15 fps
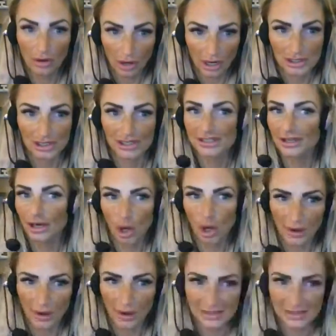
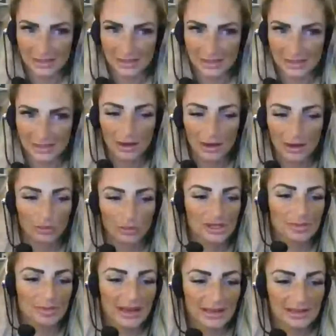conscious awareness,
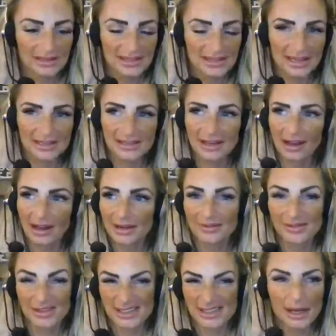which means
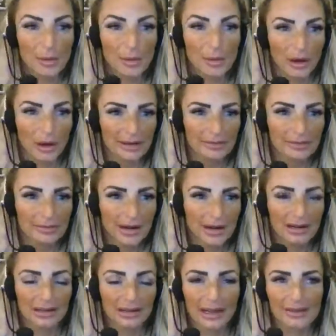it's kind of a
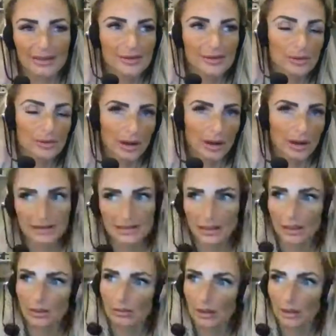summary. Like if you were
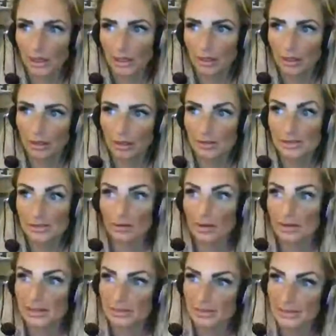going to tell a really long
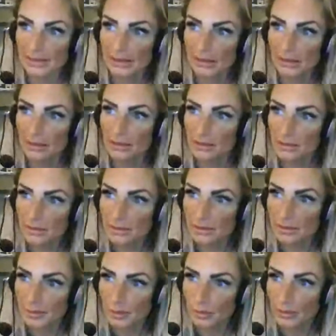story and someone's like, get
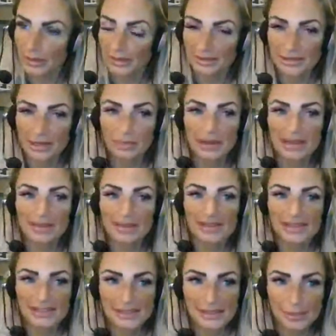to the point, tell me
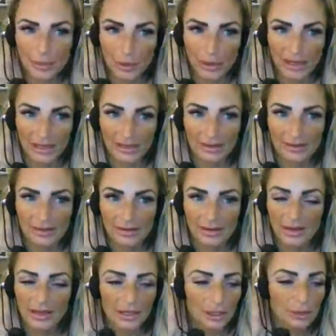the summary,
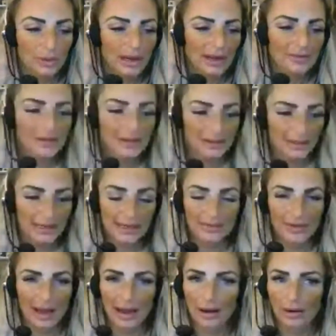you would have to
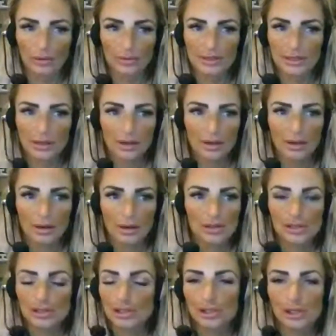leave out
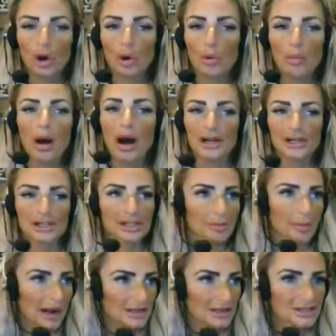so much, the
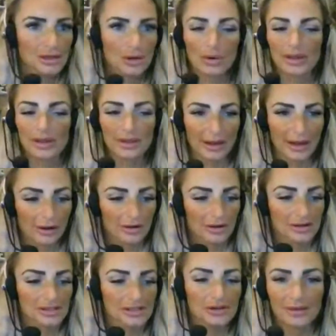backstory, the
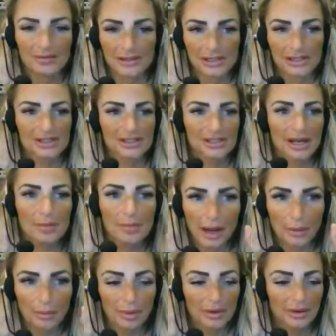characters. You'd have to just sum
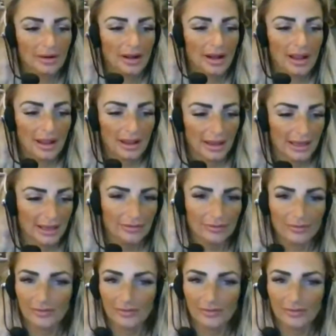up in